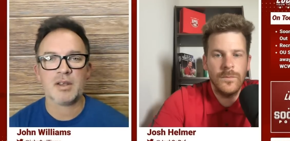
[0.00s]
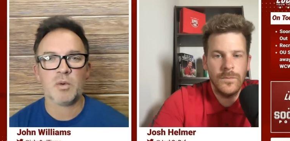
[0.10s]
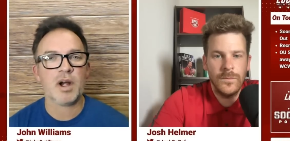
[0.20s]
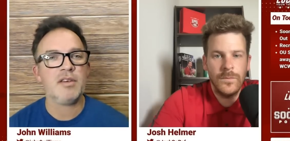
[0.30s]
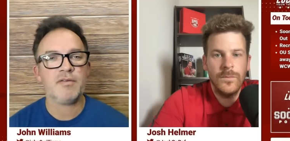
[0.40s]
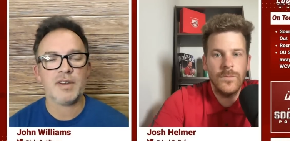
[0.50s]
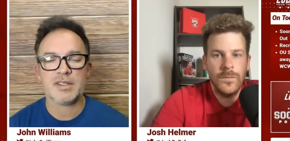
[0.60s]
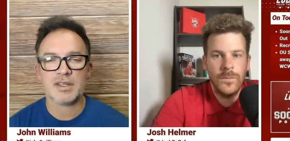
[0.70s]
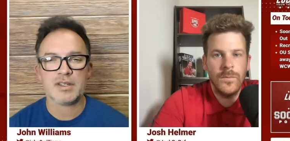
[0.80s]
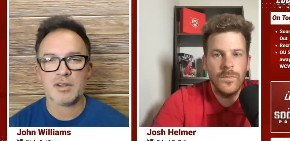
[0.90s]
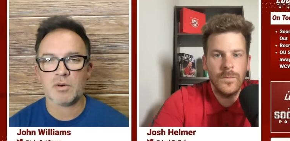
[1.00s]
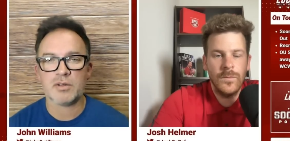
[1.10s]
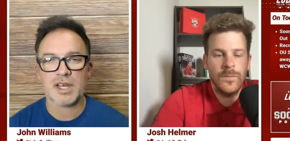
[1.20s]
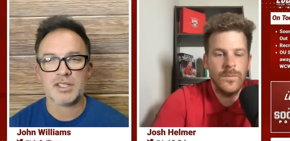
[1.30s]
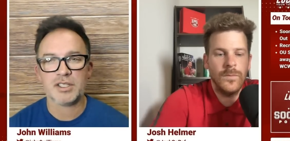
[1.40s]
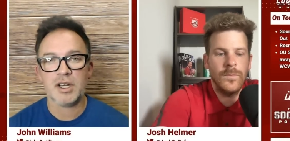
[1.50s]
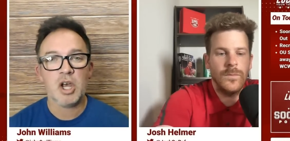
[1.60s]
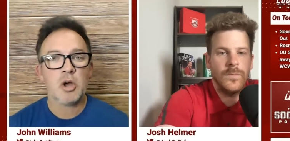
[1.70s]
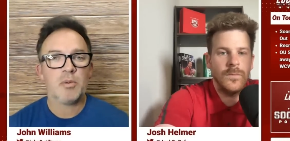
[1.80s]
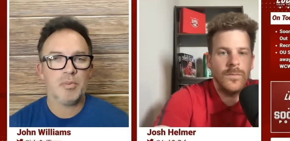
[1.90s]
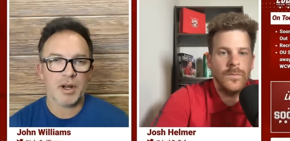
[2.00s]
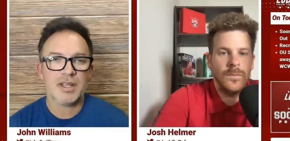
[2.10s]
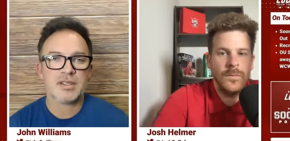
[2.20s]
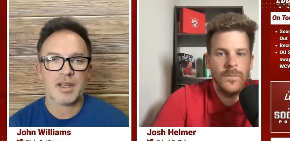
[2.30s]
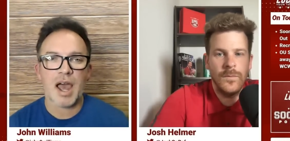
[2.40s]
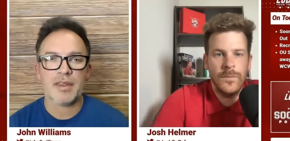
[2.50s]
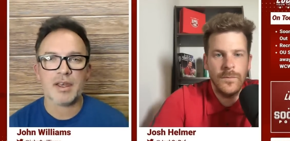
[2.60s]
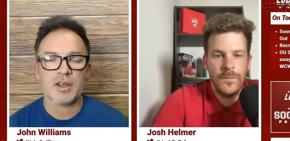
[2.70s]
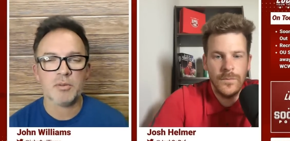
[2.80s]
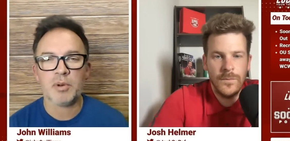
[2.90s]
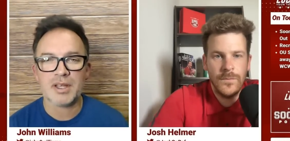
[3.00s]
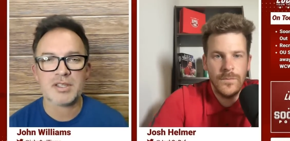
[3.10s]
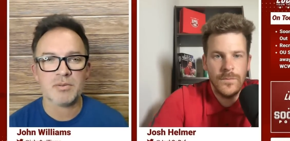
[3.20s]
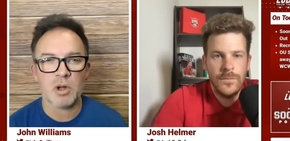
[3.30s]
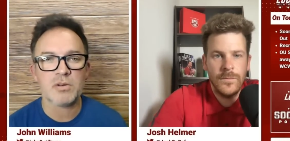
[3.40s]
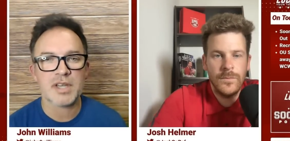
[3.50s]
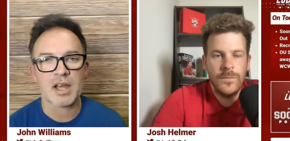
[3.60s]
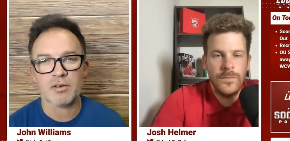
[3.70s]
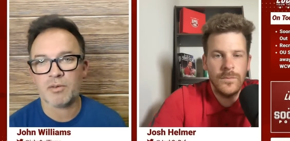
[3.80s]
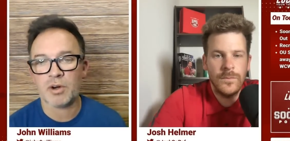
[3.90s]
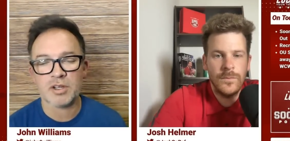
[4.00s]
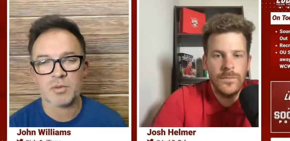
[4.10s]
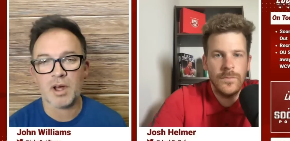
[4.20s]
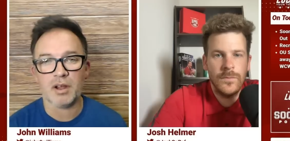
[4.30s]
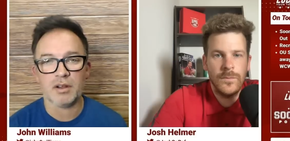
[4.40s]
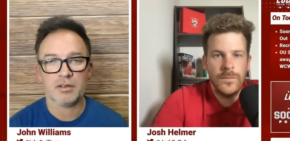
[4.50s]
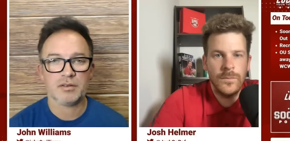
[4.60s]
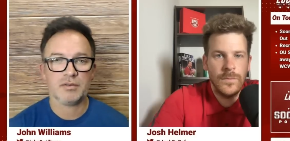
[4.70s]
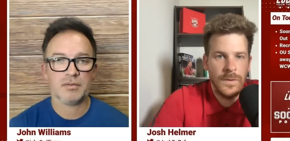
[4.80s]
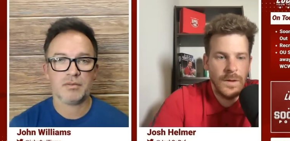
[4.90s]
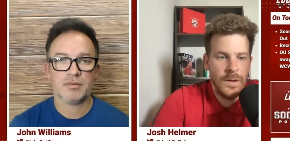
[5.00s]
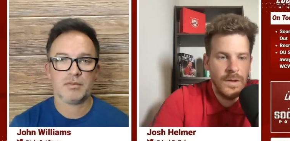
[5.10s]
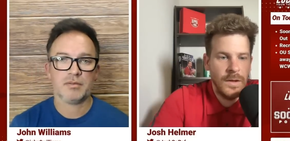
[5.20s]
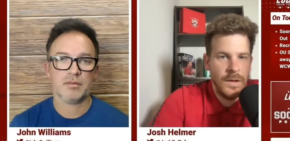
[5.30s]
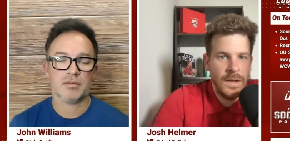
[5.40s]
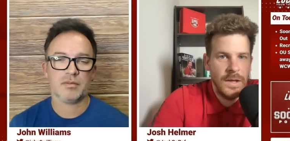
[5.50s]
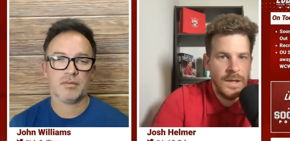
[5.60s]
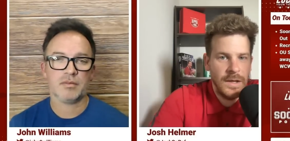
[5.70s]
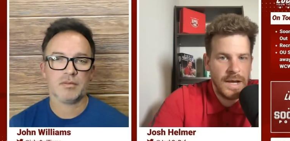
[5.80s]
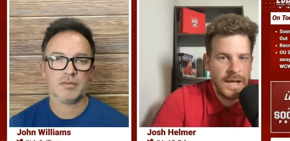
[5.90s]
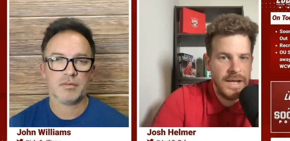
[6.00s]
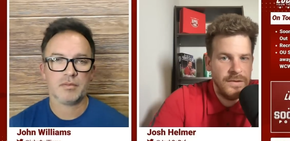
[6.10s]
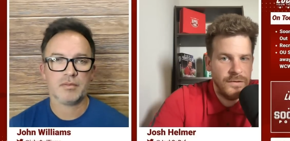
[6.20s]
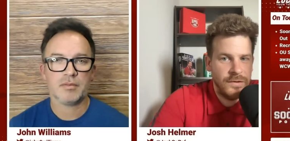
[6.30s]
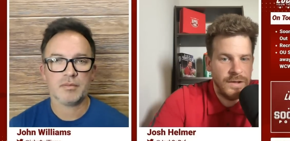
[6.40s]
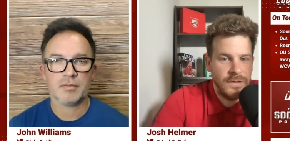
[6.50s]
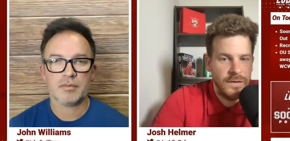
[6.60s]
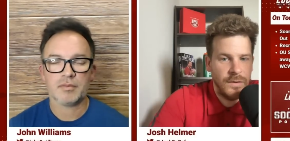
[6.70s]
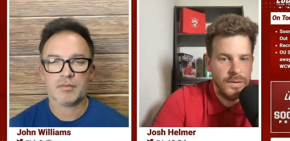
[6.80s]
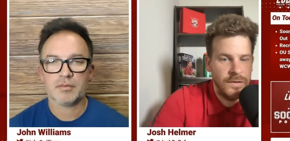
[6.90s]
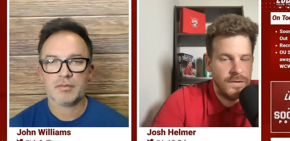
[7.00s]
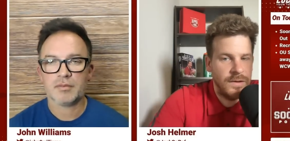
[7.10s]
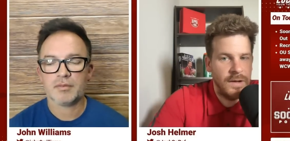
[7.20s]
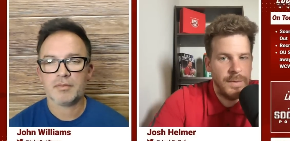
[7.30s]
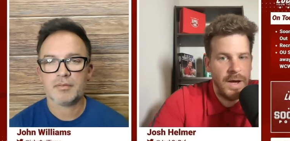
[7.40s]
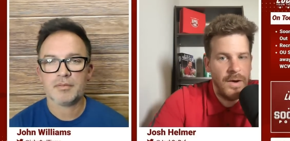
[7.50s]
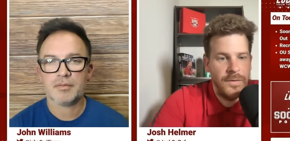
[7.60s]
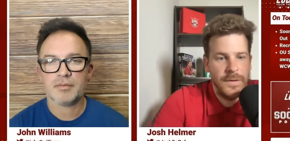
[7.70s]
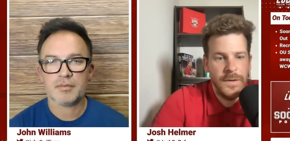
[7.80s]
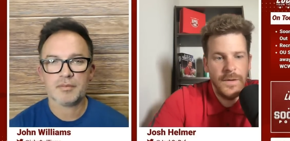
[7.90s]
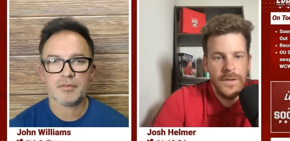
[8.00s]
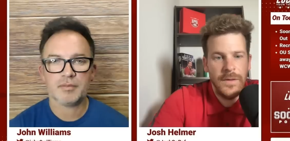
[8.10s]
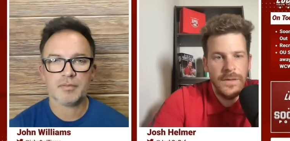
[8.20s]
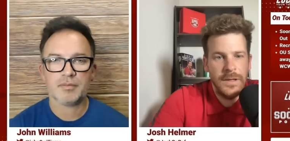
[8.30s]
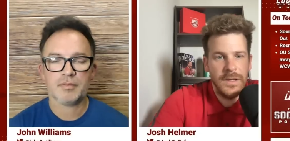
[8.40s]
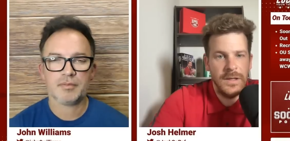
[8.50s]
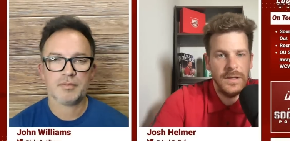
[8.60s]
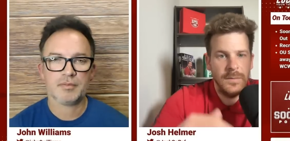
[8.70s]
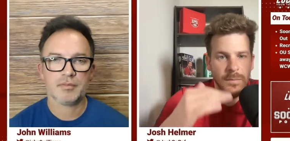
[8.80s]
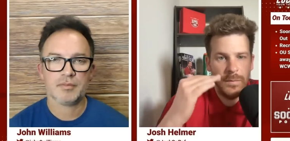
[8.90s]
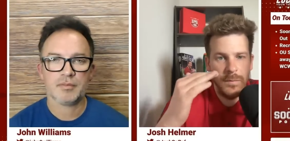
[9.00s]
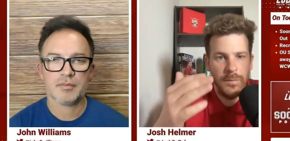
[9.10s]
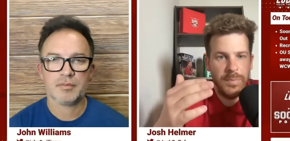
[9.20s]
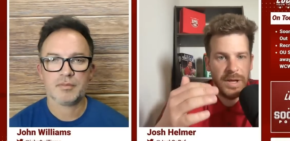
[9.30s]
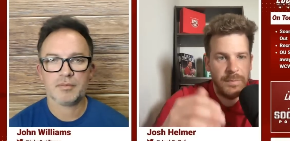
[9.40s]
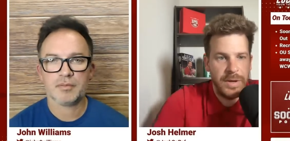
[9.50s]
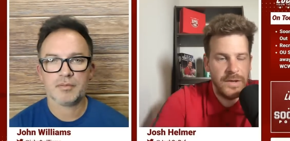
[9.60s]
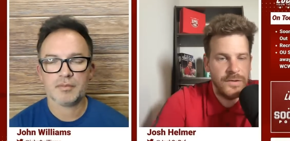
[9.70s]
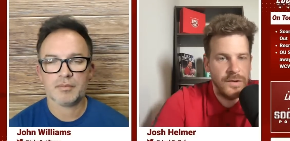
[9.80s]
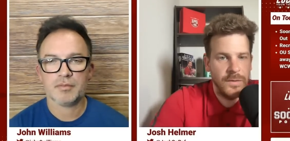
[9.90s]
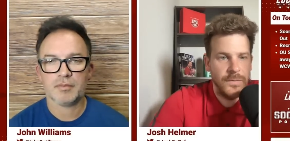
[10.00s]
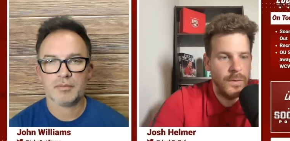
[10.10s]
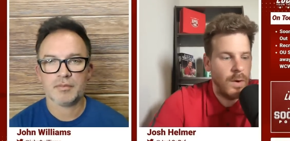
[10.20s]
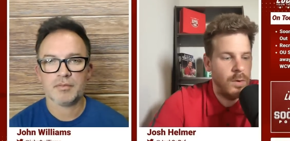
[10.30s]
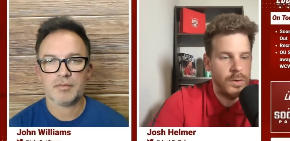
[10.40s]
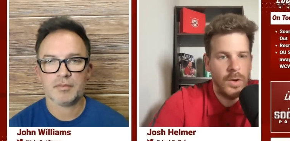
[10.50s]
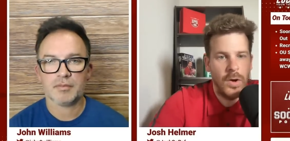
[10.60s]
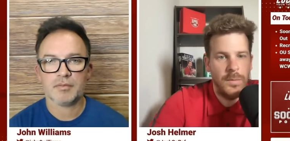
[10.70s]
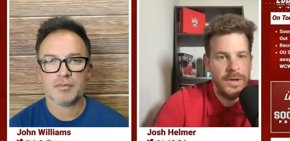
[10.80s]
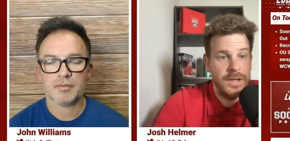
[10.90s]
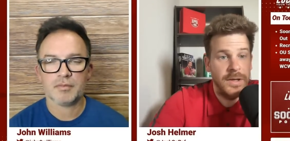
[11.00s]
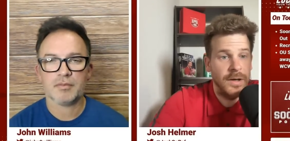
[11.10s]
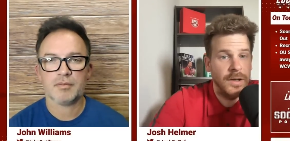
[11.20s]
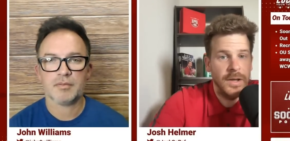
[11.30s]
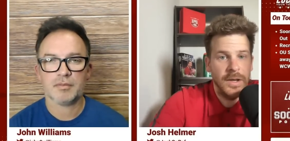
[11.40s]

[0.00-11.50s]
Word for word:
Speaker 1: where he fits into the rotation, but he's a guy that could play some nose tackle for you as well.
Speaker 2: Kind of interesting too to just think about the big picture for Oklahoma here.